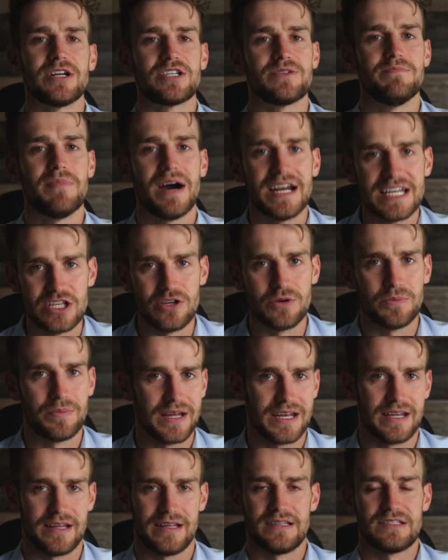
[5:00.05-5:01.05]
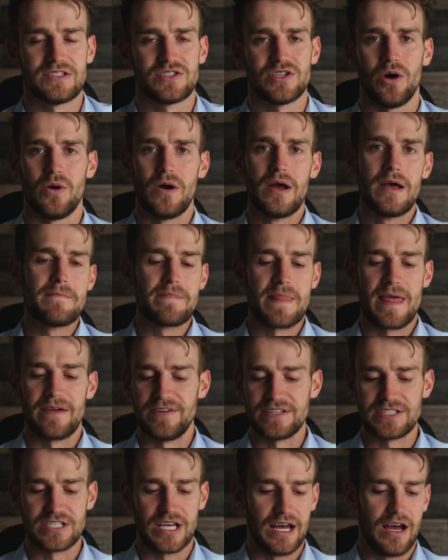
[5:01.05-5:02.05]
much money you put in. So
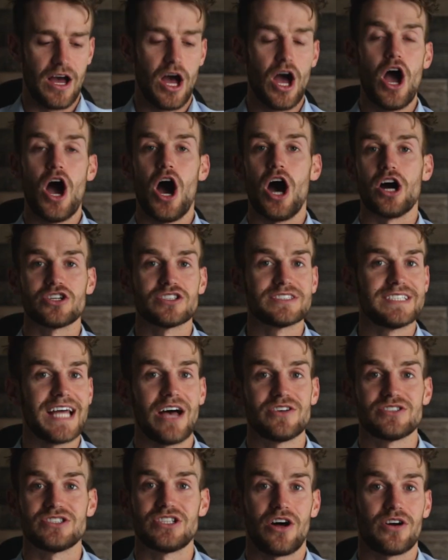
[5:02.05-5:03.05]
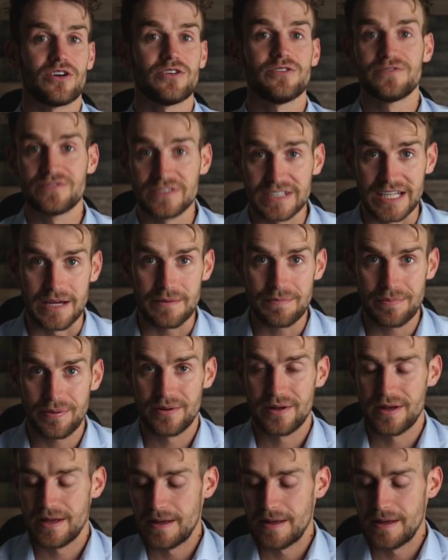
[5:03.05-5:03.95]
if it's a hundred thousand dollar flip,